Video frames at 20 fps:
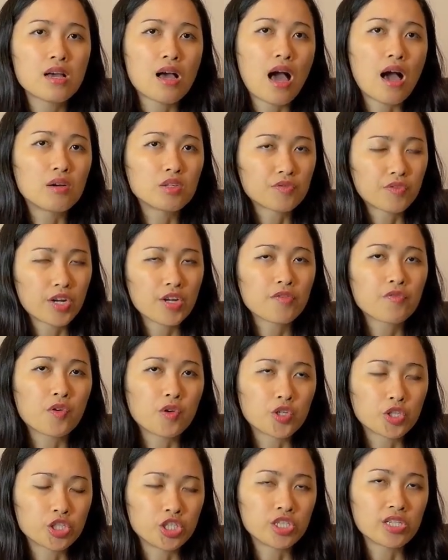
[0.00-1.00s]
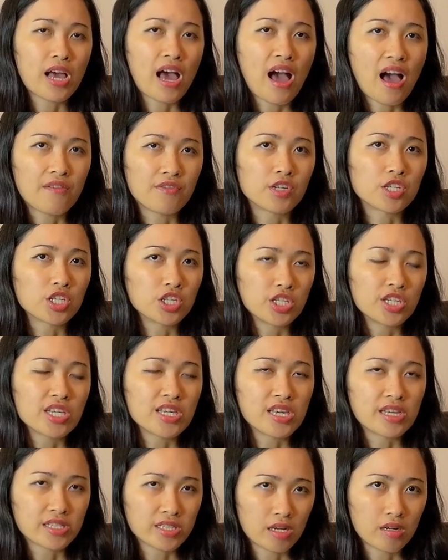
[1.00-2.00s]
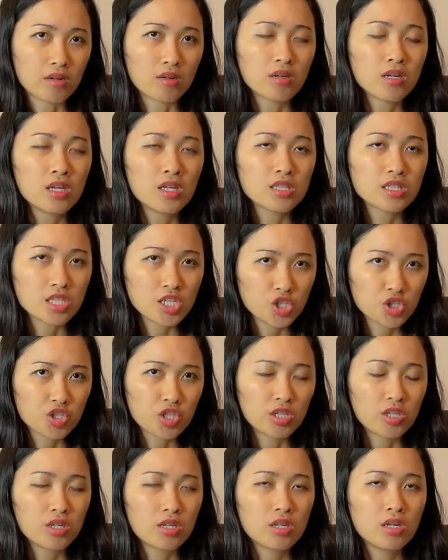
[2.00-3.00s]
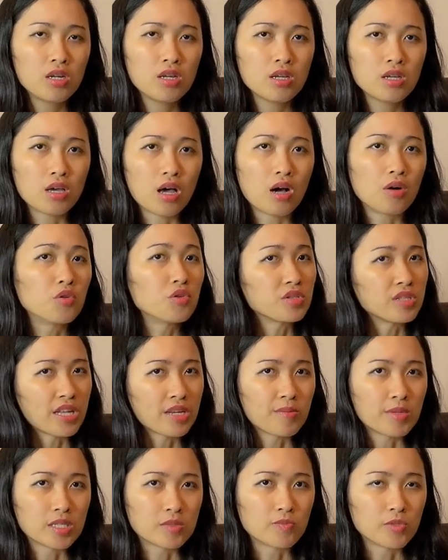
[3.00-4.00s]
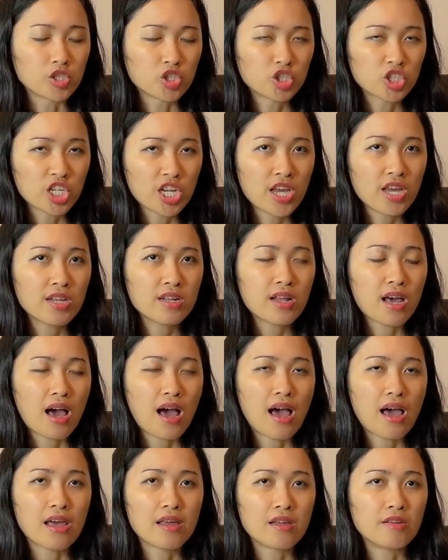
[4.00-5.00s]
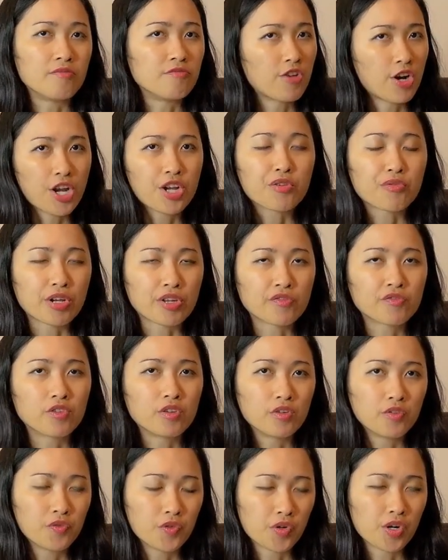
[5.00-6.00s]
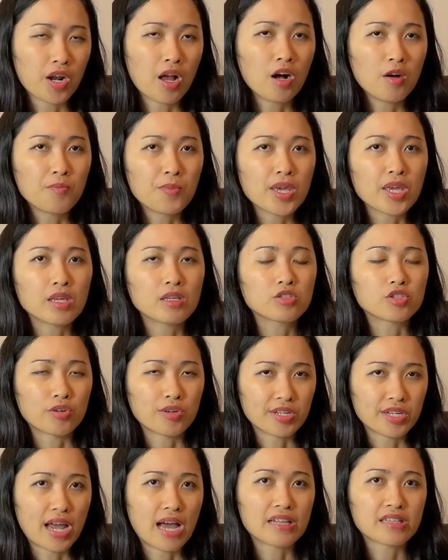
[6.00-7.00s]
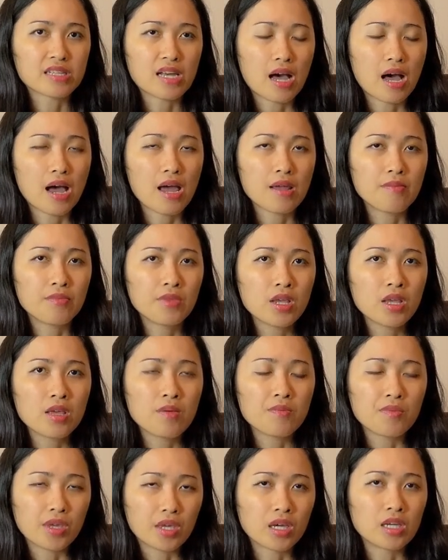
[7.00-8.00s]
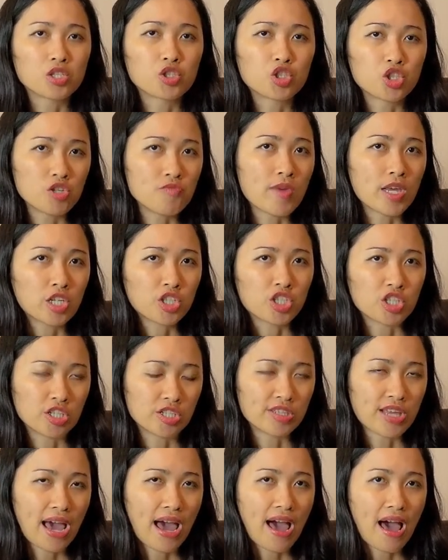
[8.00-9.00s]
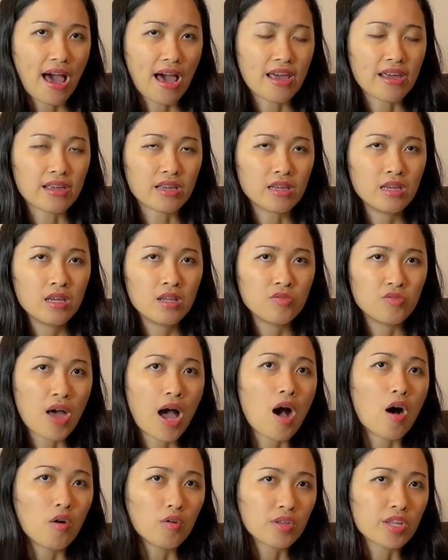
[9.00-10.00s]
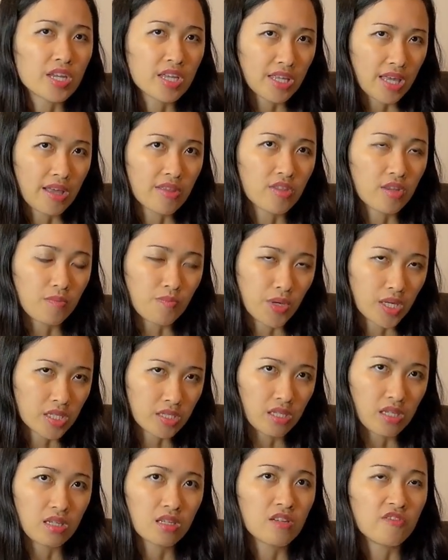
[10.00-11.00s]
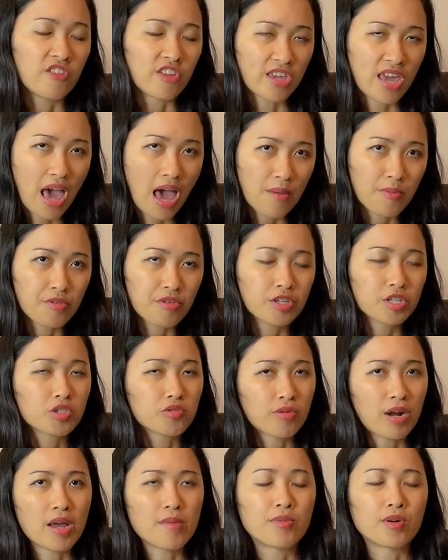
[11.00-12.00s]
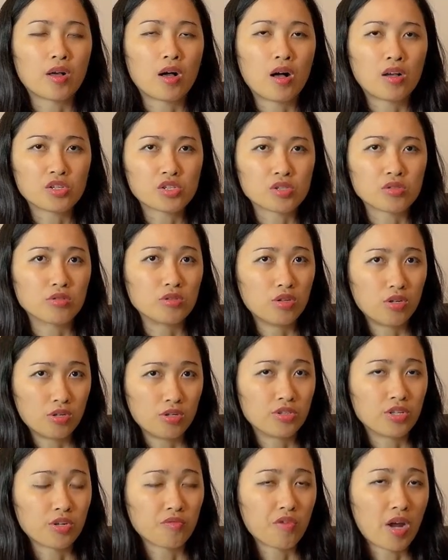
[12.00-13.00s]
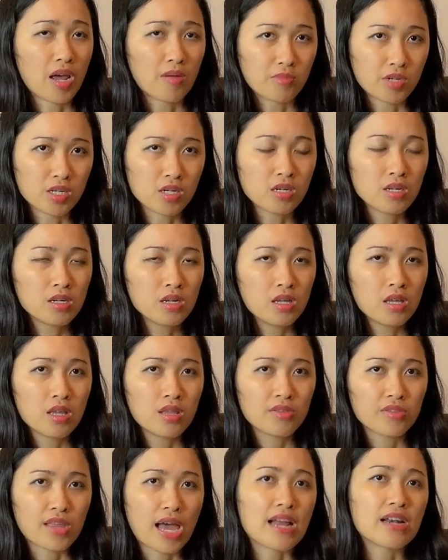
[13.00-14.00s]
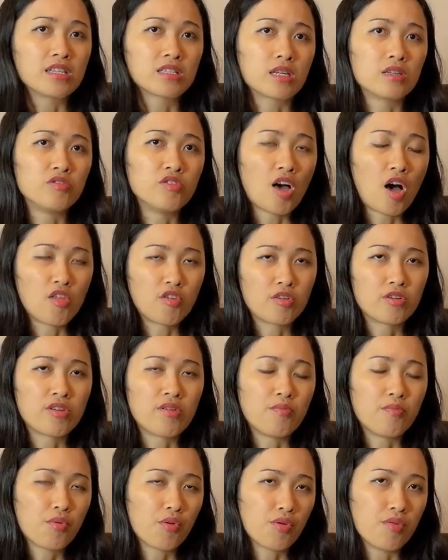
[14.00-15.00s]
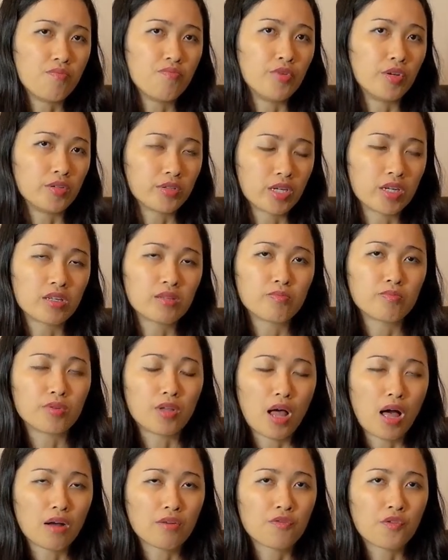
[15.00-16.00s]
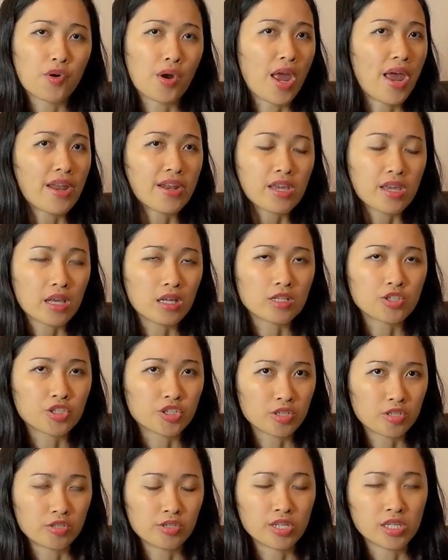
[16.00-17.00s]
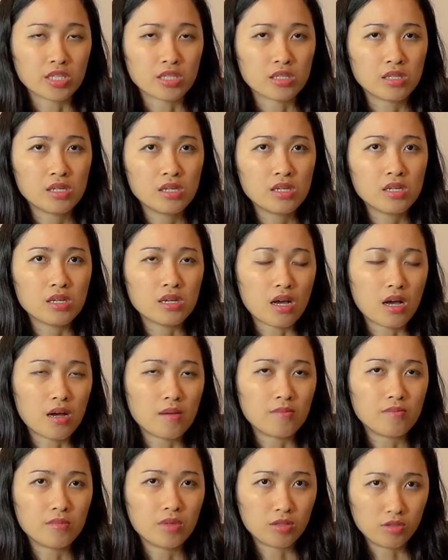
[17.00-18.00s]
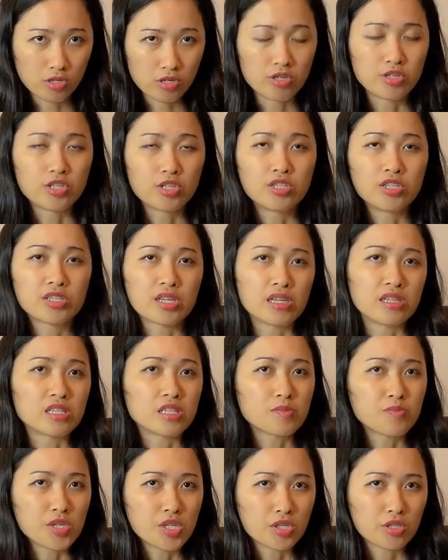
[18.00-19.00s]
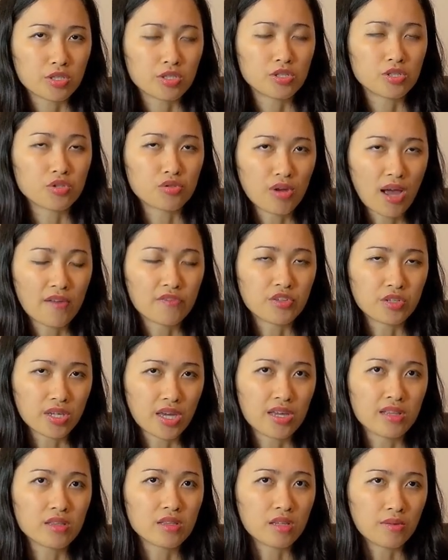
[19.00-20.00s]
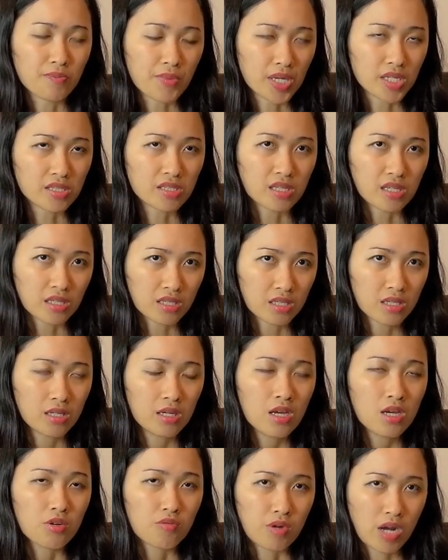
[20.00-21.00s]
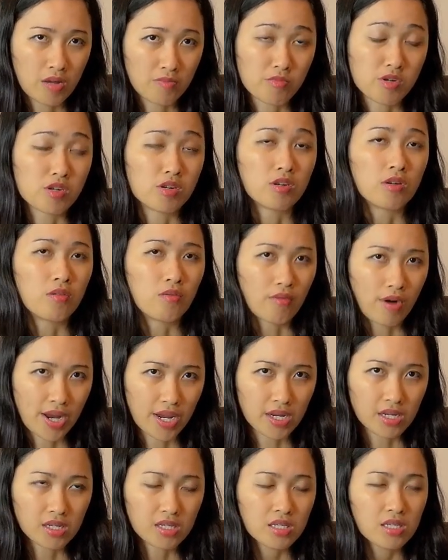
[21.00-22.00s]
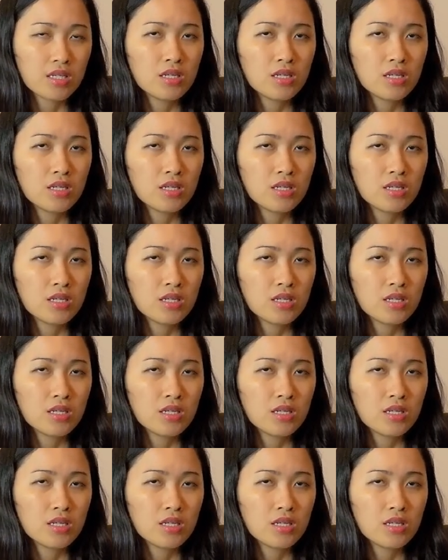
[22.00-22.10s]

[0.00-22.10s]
I was very fortunate to have a good ESL teacher uh, whose name is Ms. Chen. I am very grateful for her helping during that time because she makes sure that I not only get the basic vocabularies right, but also learn the grammar. That is another important building block for any English learning um, learners and speakers. You have to get the basic grammar right.